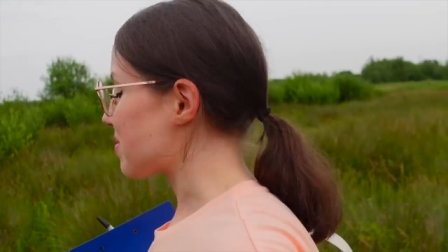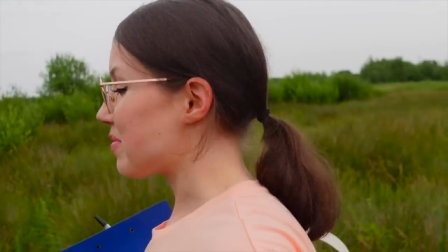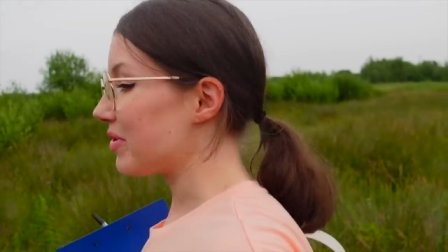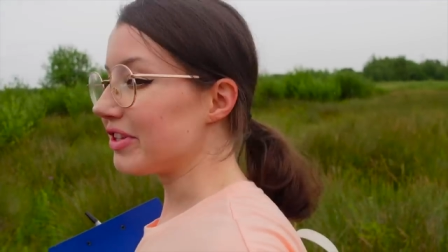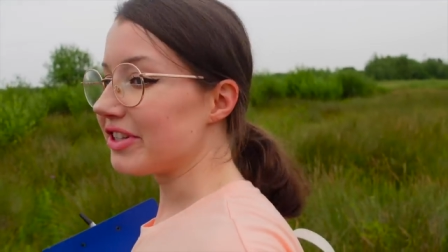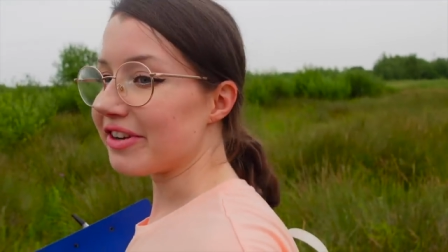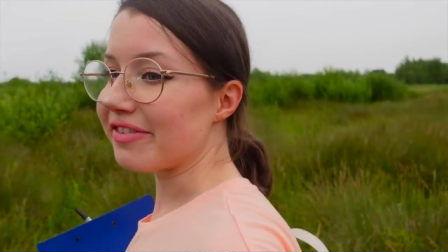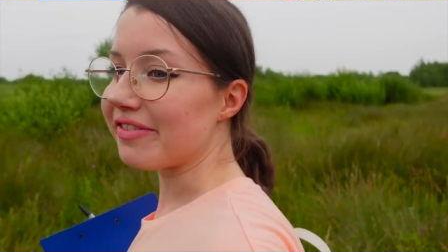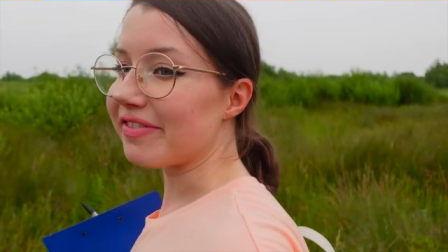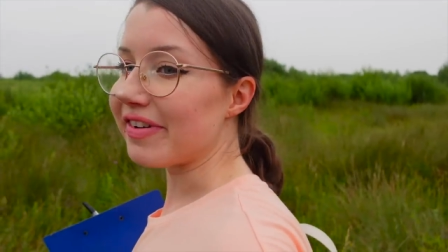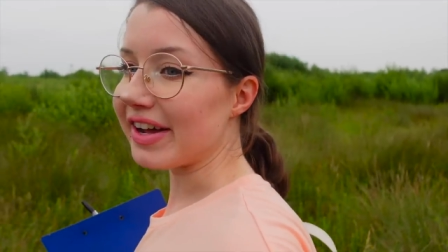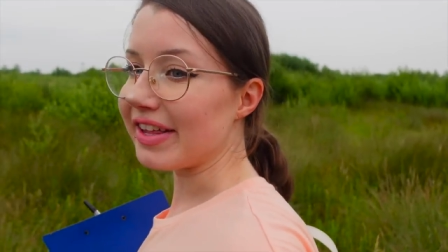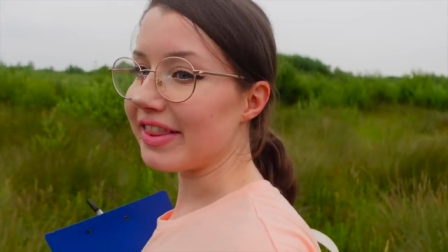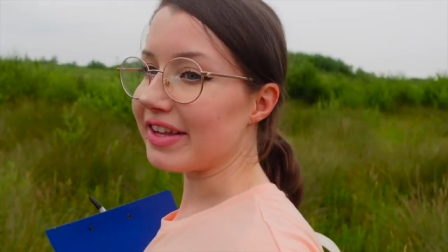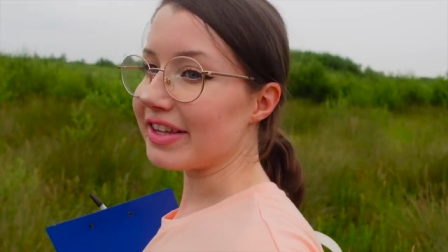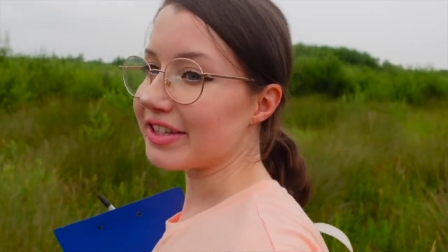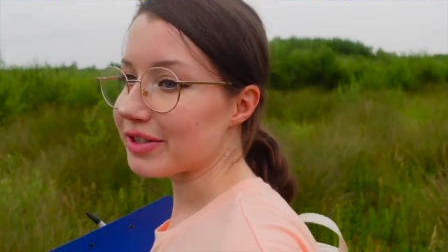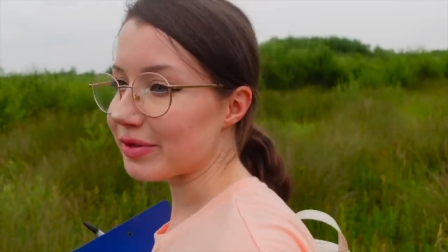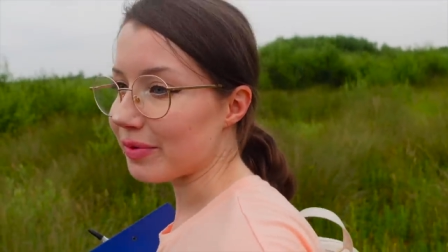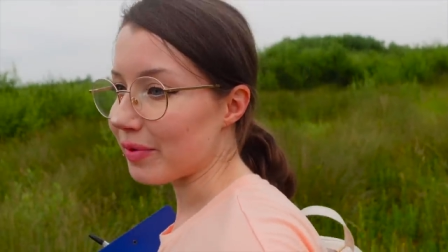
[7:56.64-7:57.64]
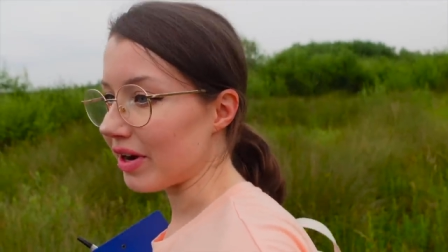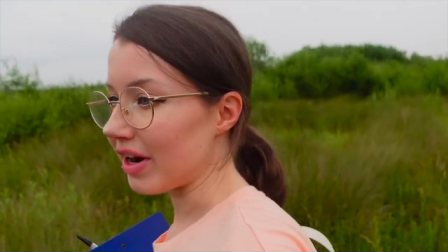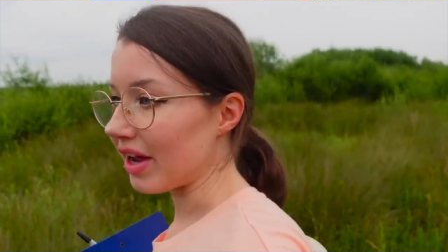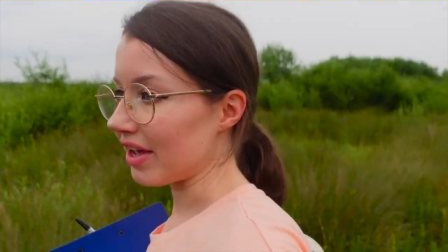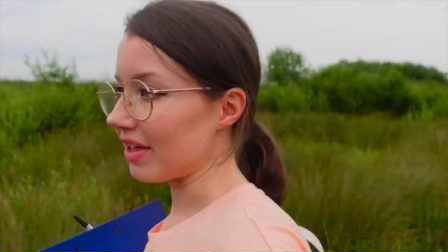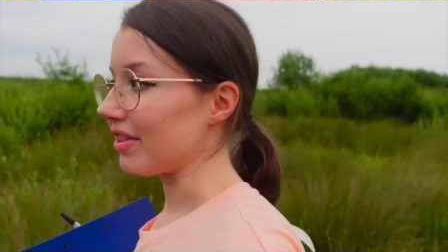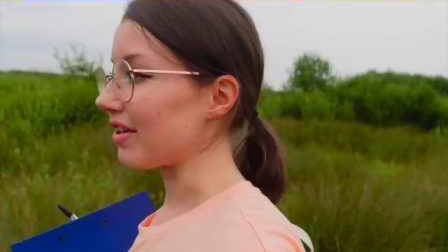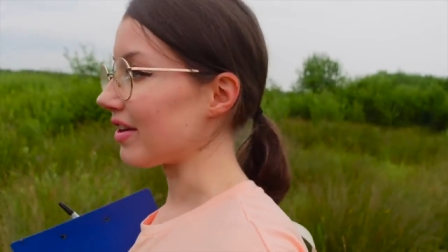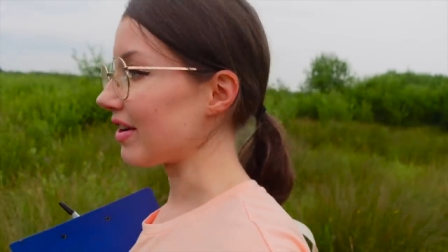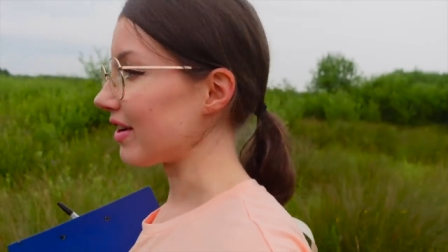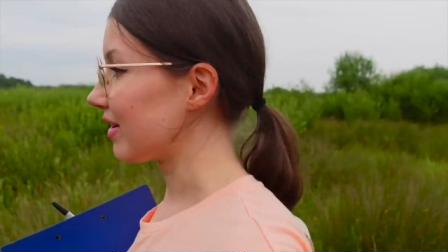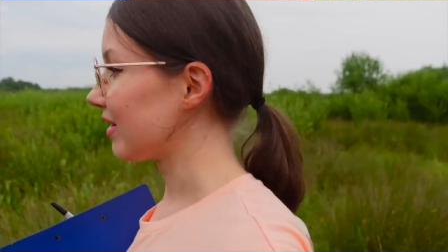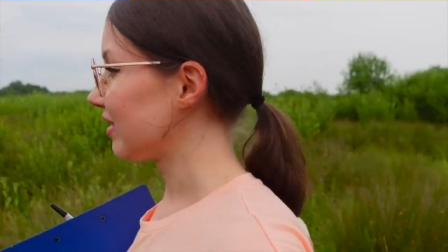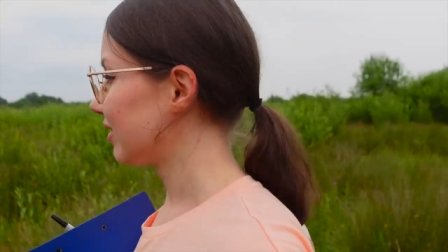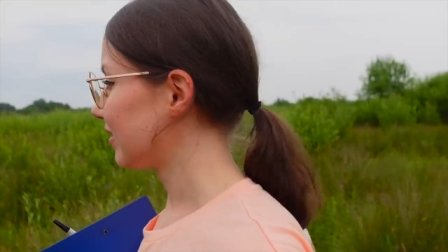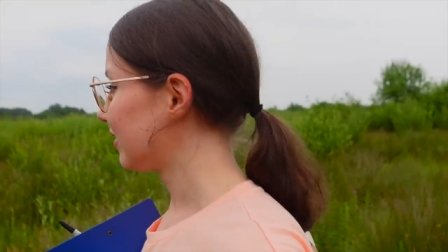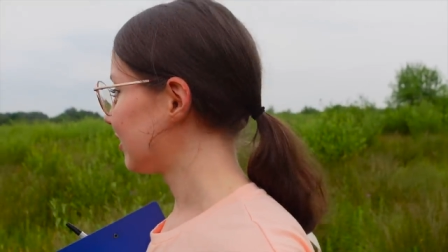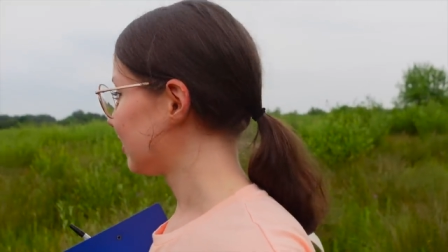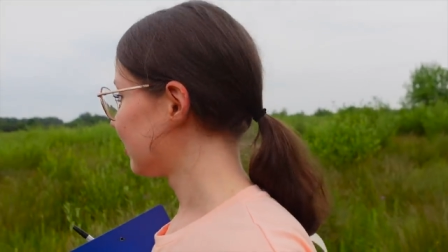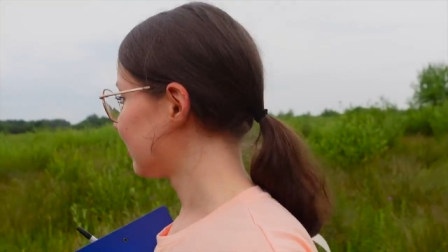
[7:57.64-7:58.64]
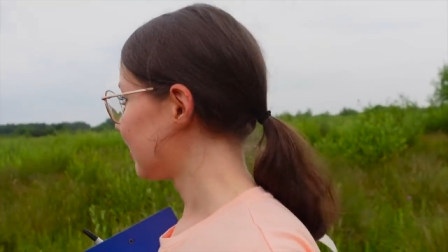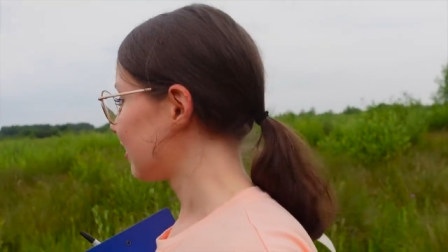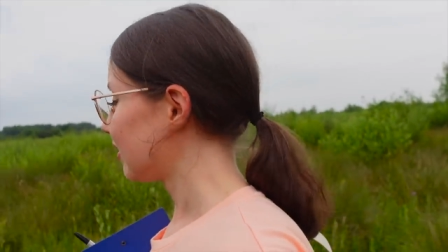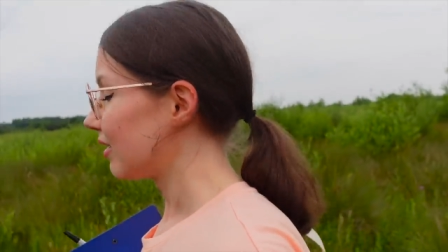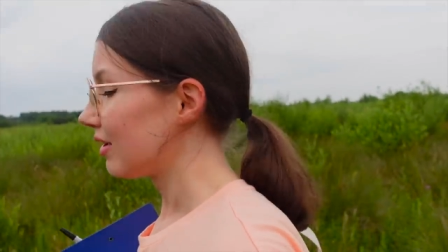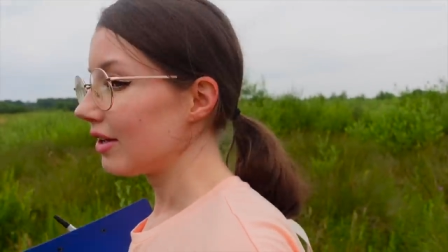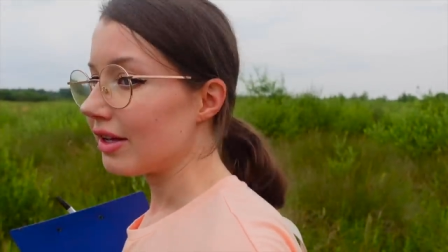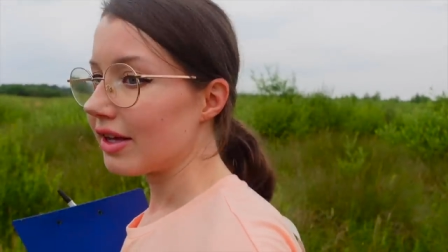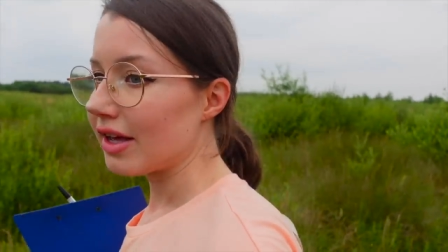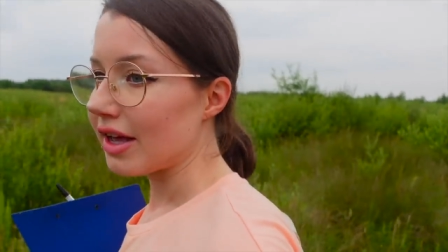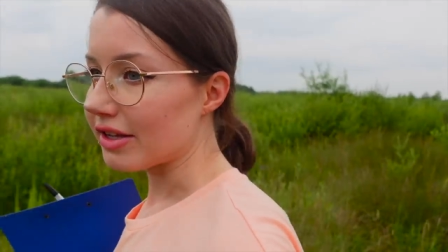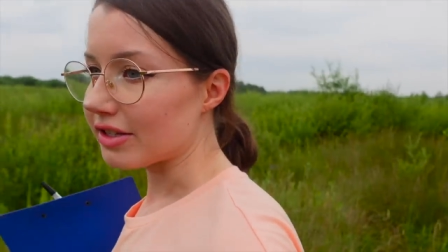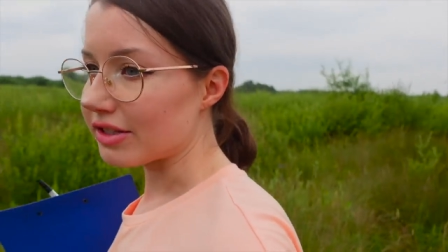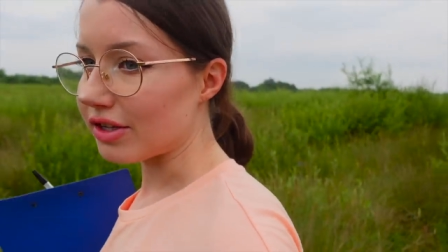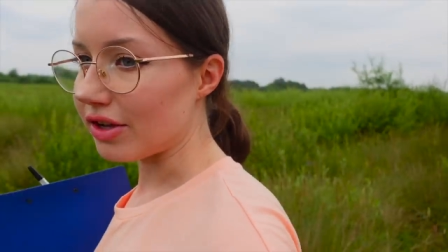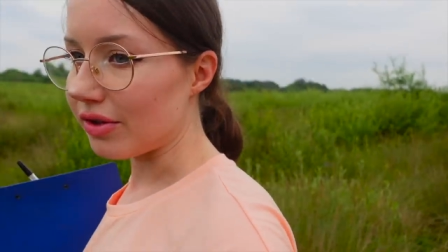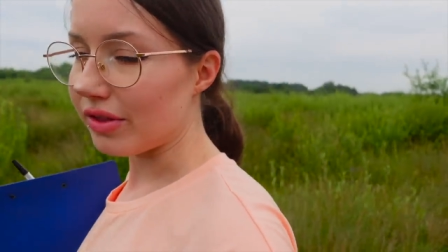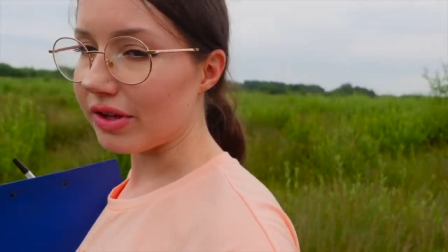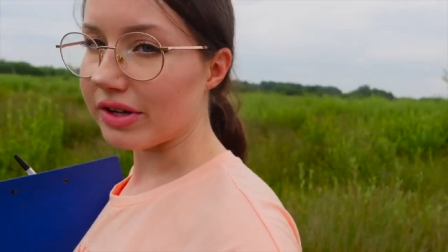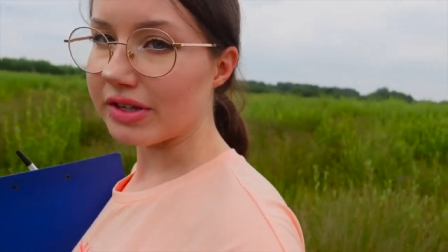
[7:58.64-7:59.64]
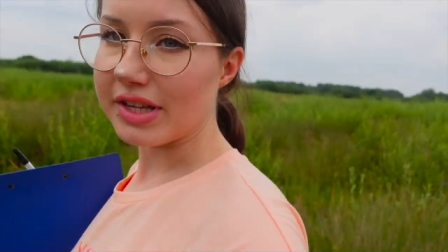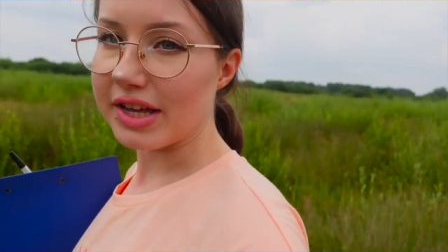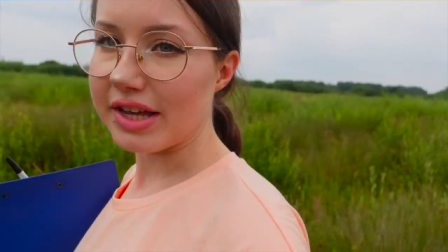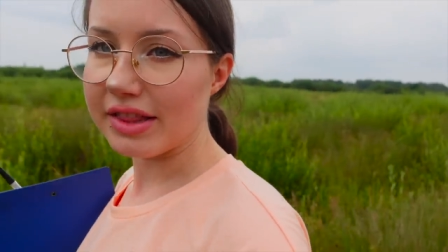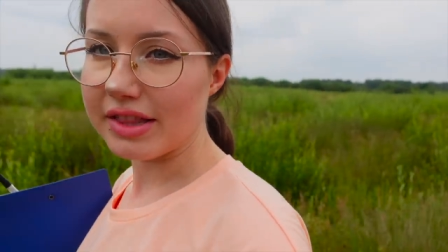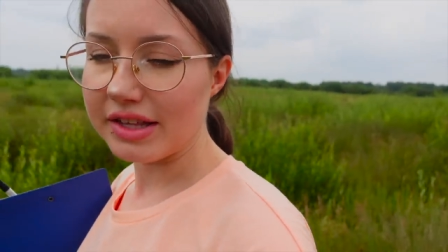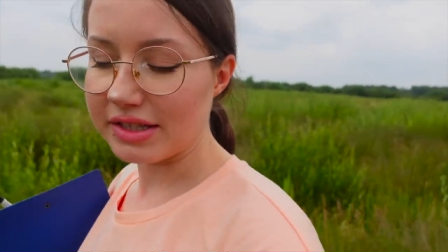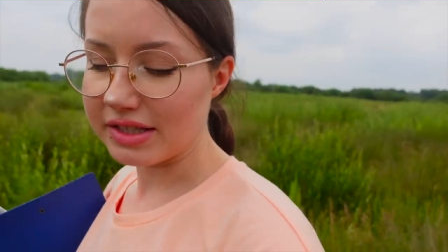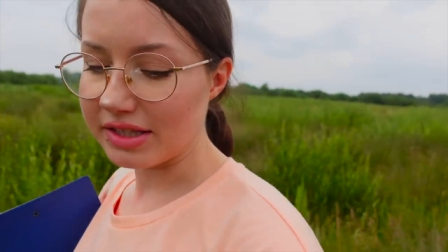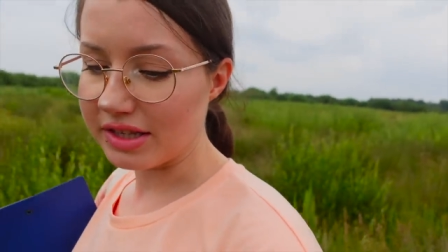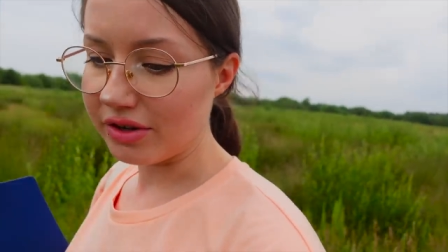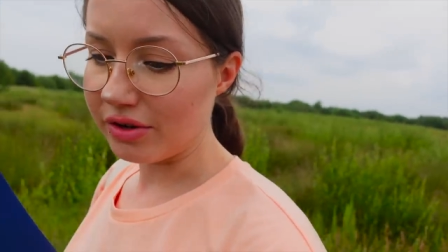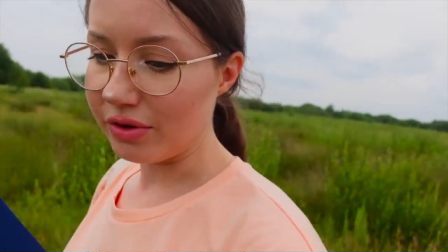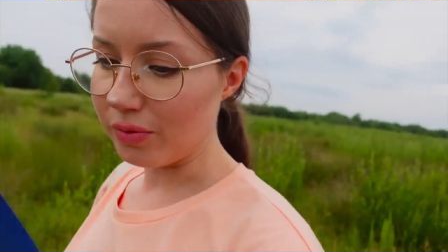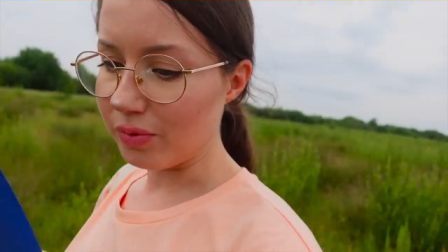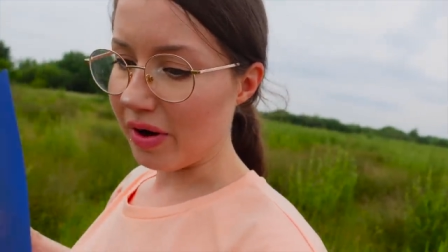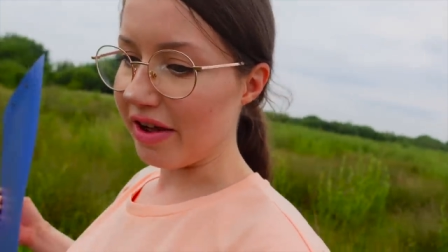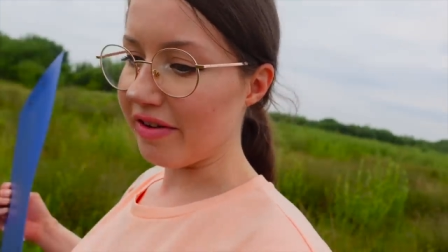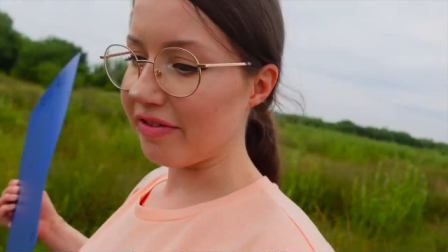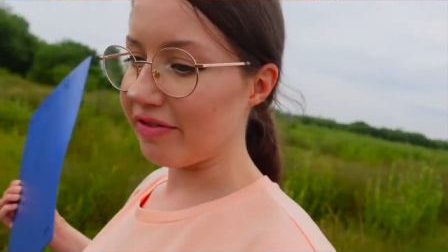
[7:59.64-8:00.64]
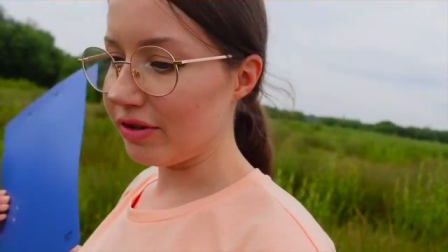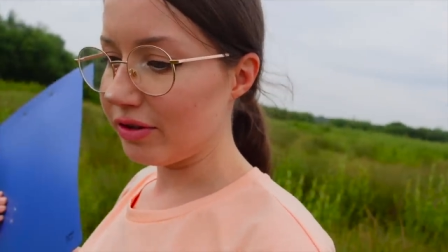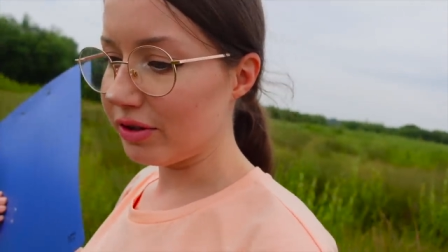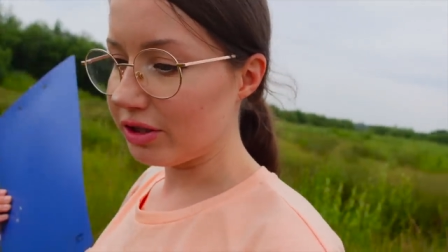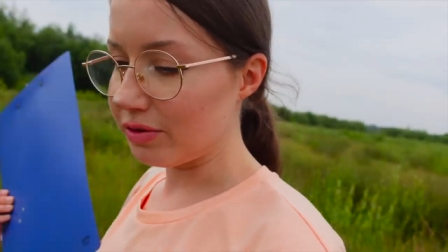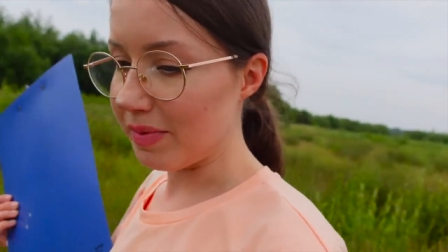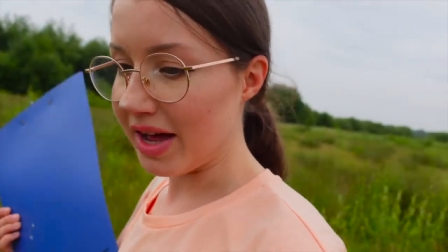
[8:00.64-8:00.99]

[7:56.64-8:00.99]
able to find this one either. So there's like these little refuge